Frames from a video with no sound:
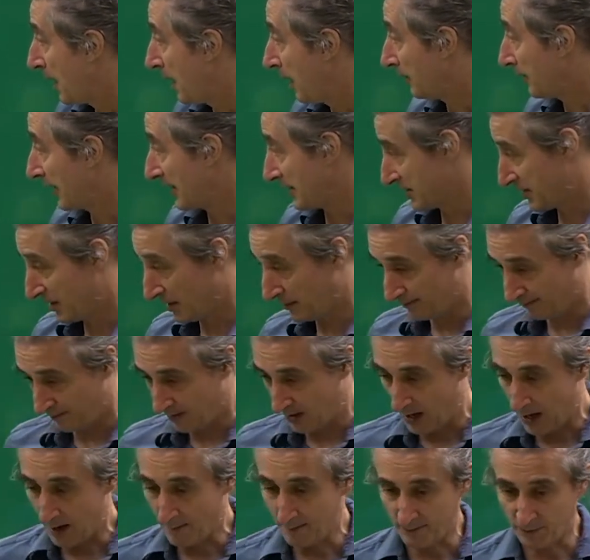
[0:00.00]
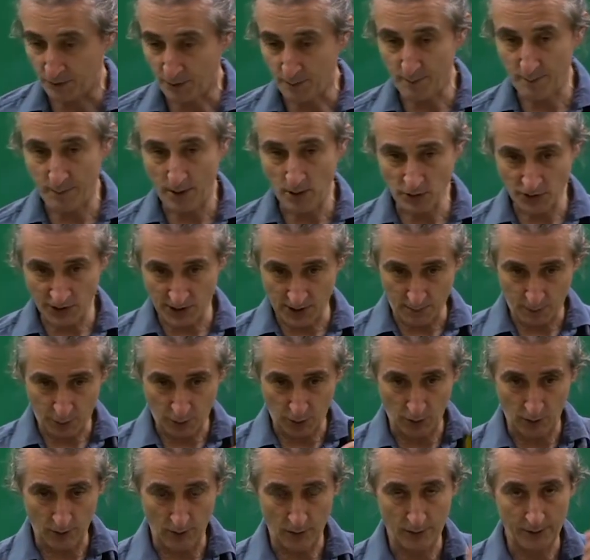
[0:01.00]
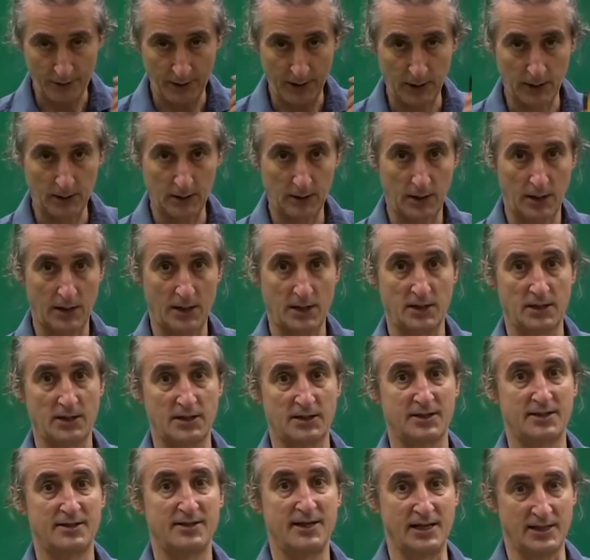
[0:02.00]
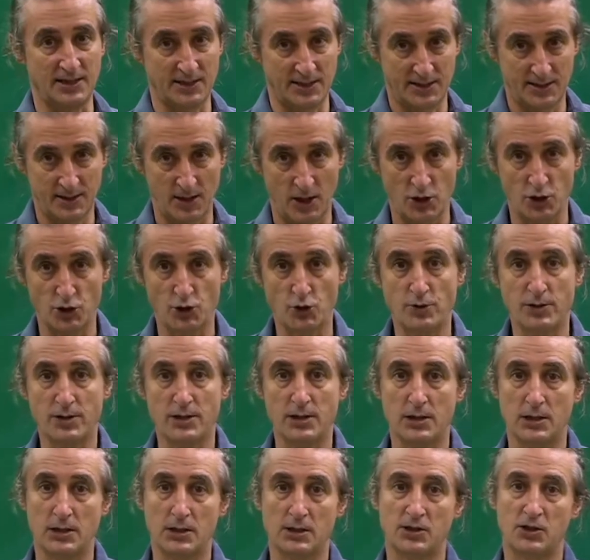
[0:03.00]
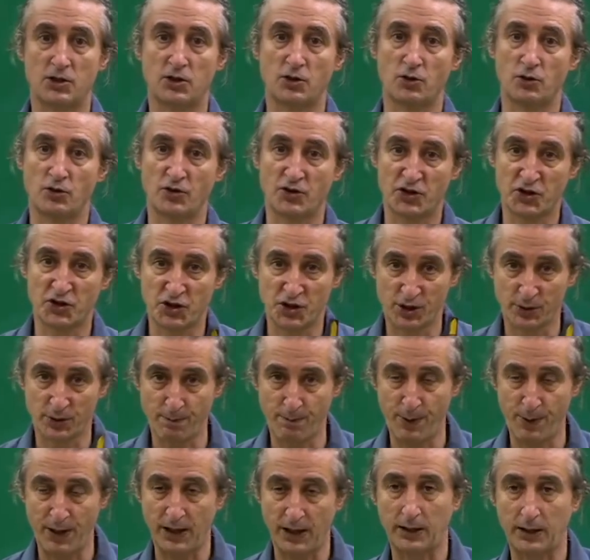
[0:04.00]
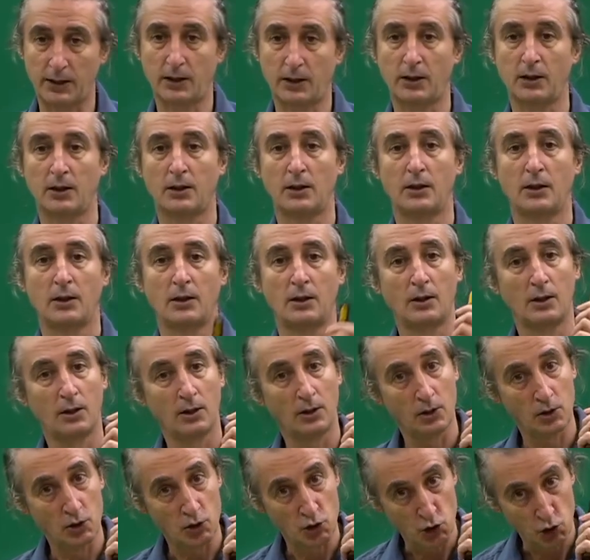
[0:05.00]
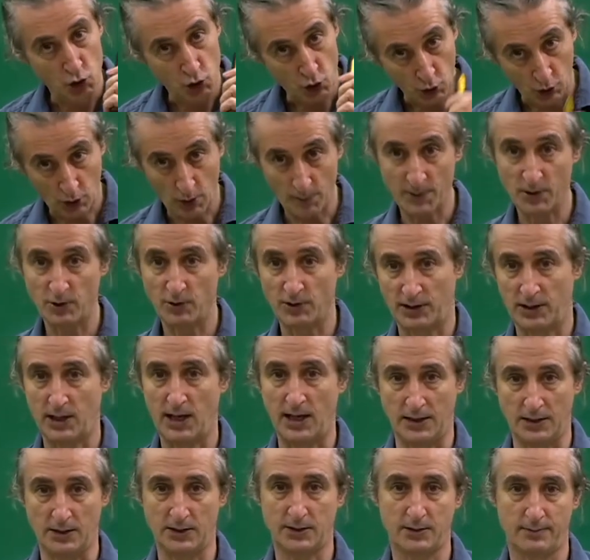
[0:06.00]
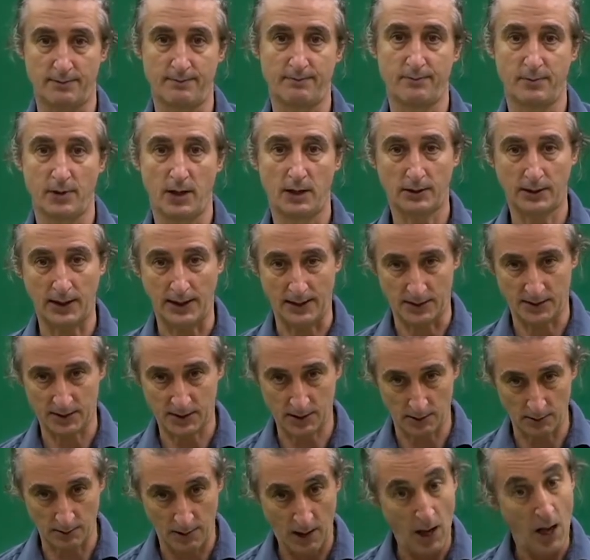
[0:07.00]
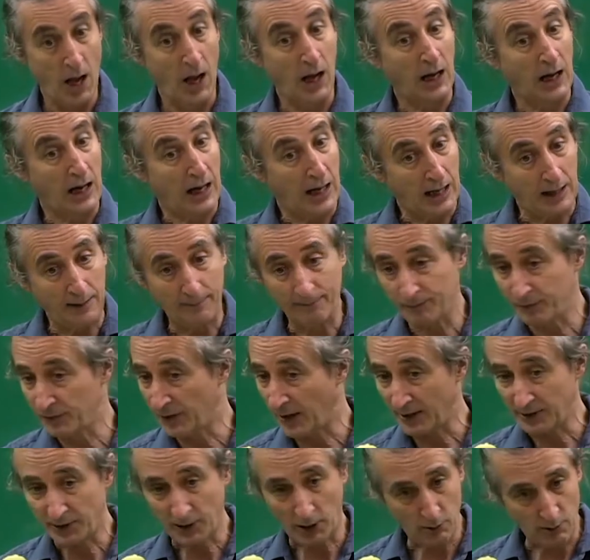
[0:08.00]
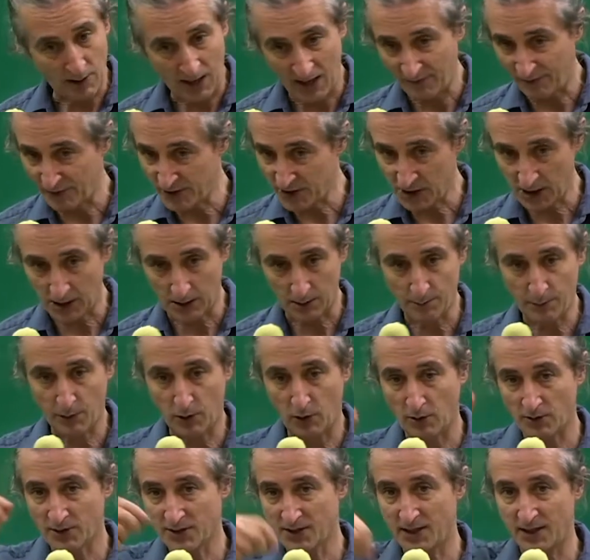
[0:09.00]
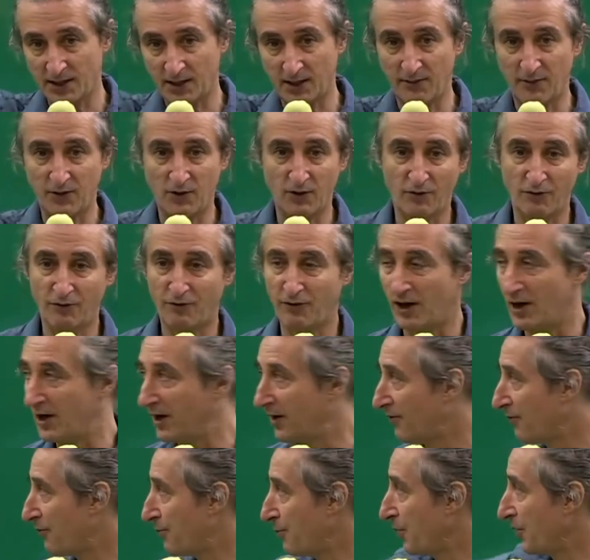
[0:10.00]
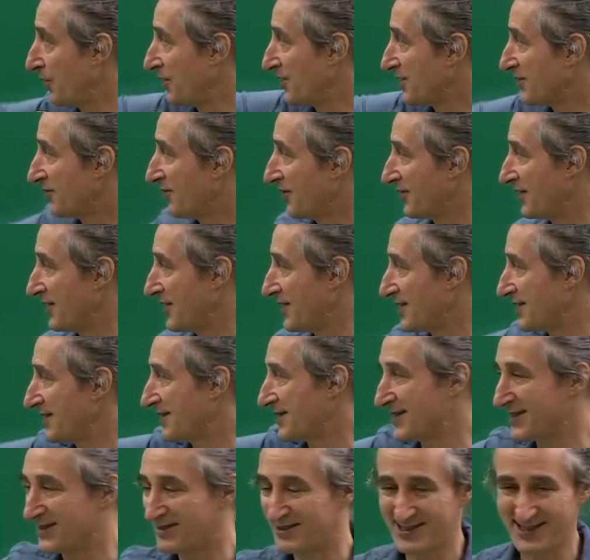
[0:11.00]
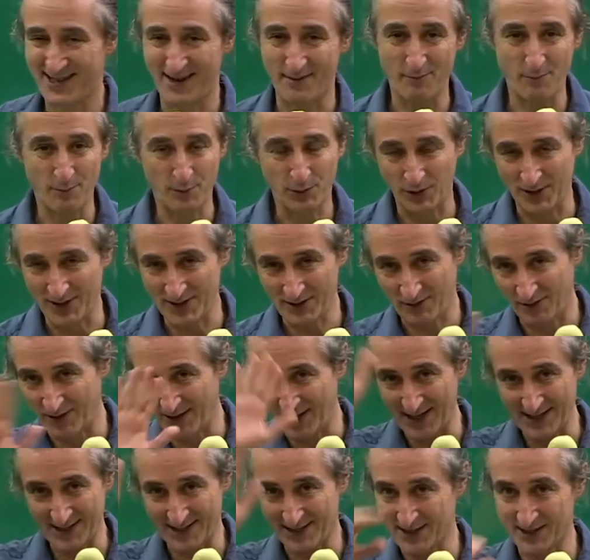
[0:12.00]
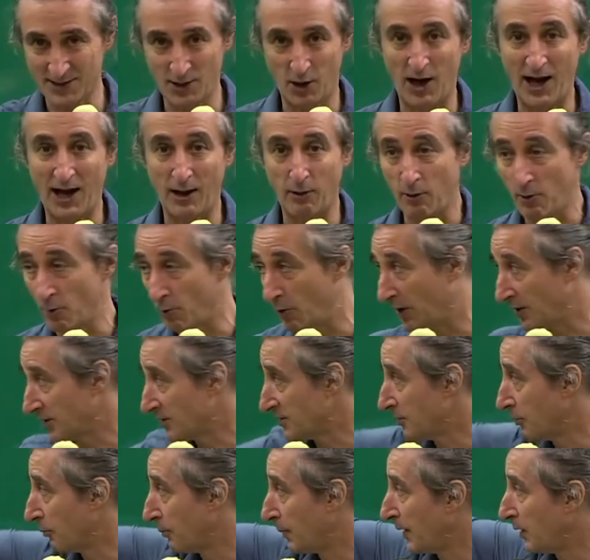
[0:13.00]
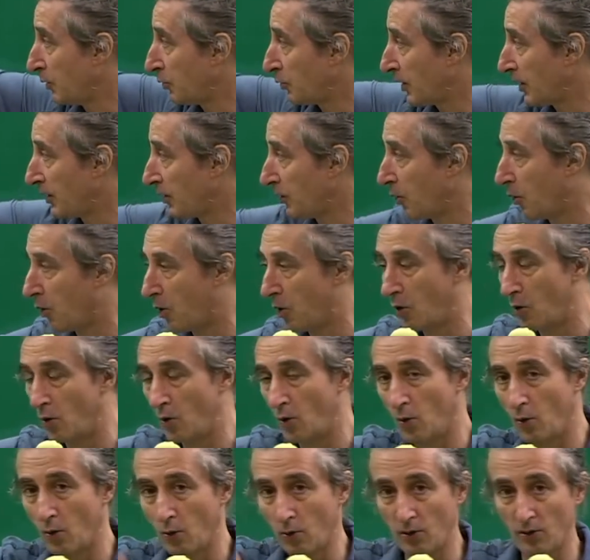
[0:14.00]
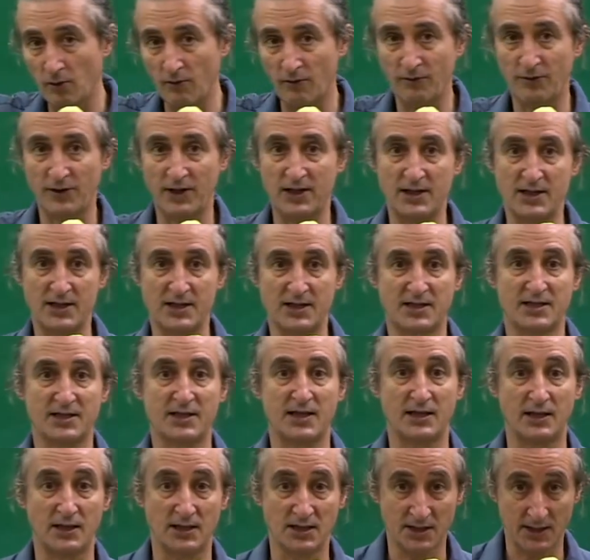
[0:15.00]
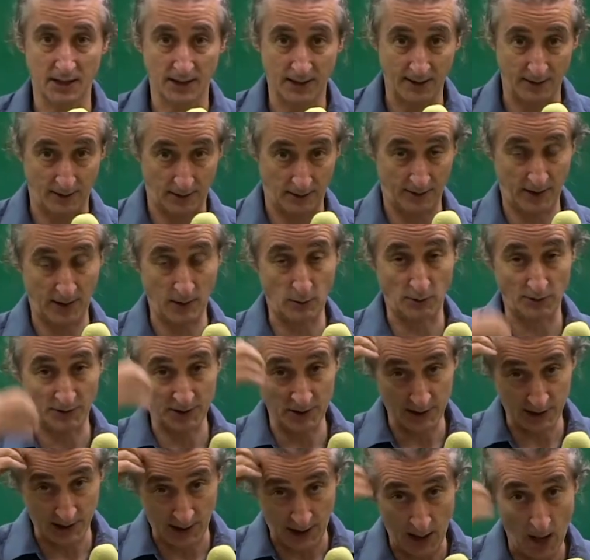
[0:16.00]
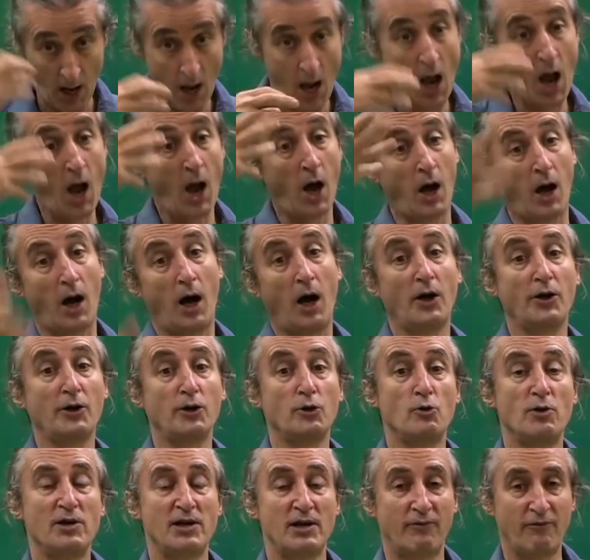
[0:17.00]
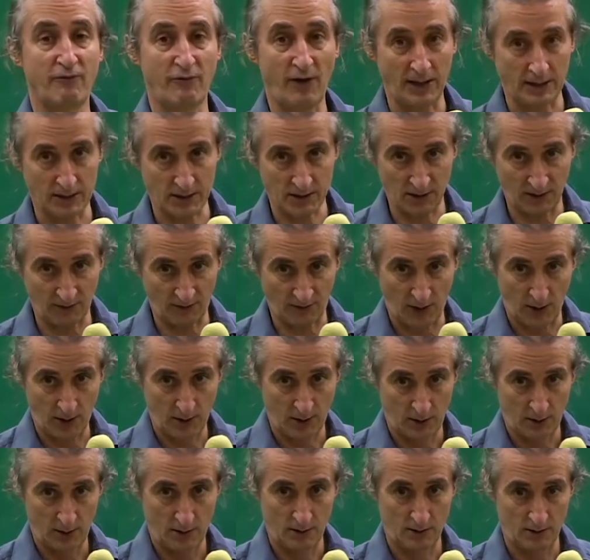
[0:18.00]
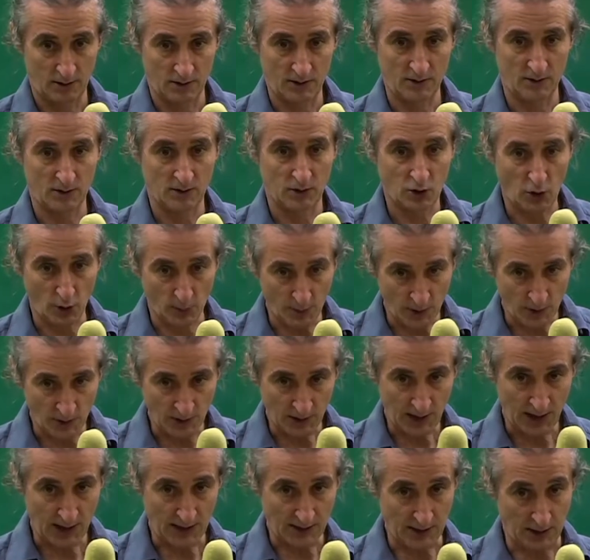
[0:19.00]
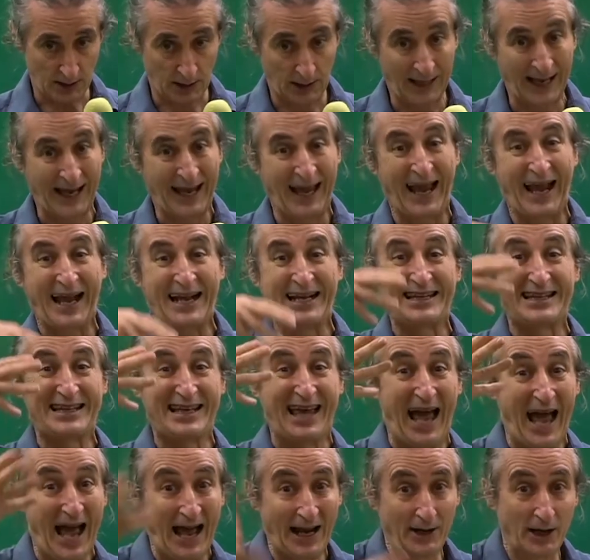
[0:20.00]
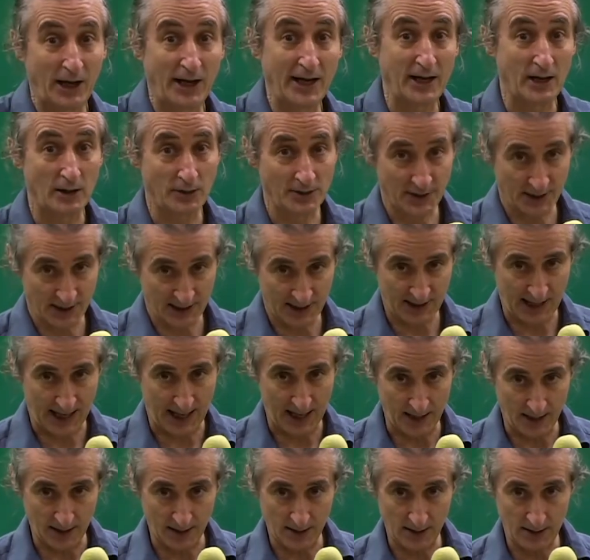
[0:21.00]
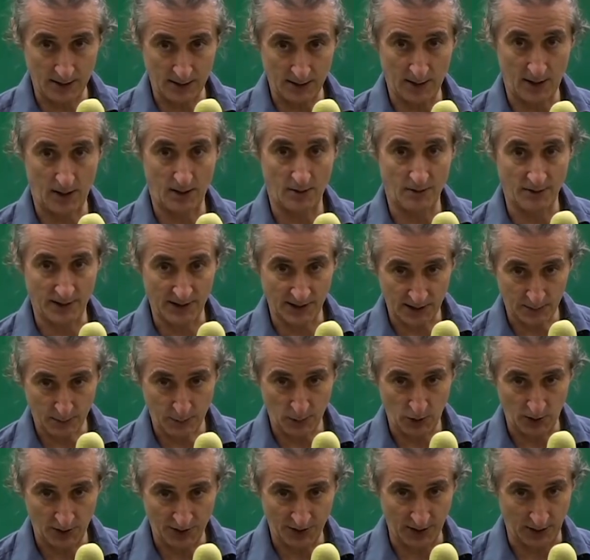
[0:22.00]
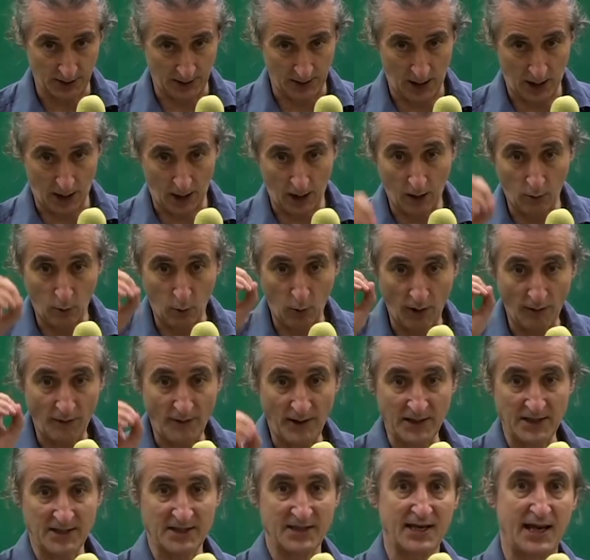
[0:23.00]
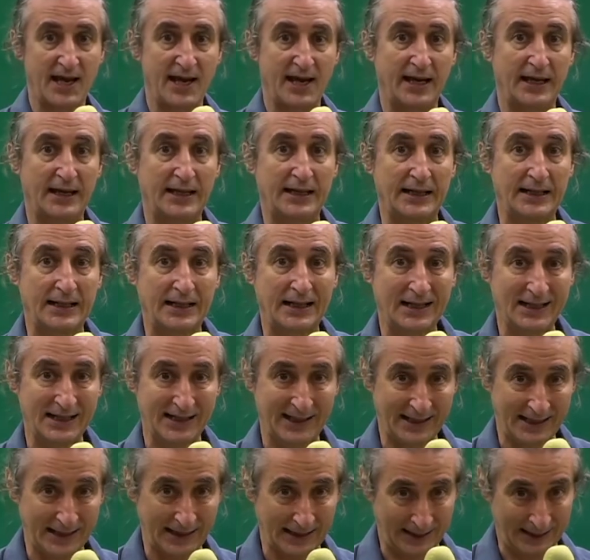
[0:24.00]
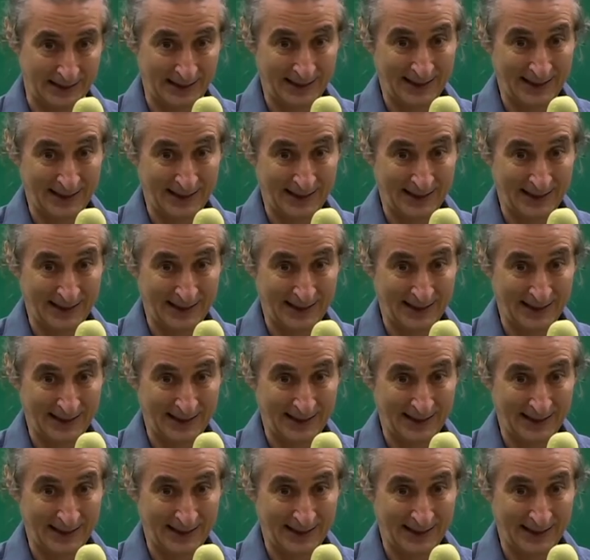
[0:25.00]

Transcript: Okay, so the most important thing is this. You need to speak to communicate. Okay, so they don't have a tick box. They give you 5 points for this and 7 points for that. That's not how it works. They'll be looking at all of these things together. They want to say, are you an effective communicator? Can I understand this person? Are what they're saying clear?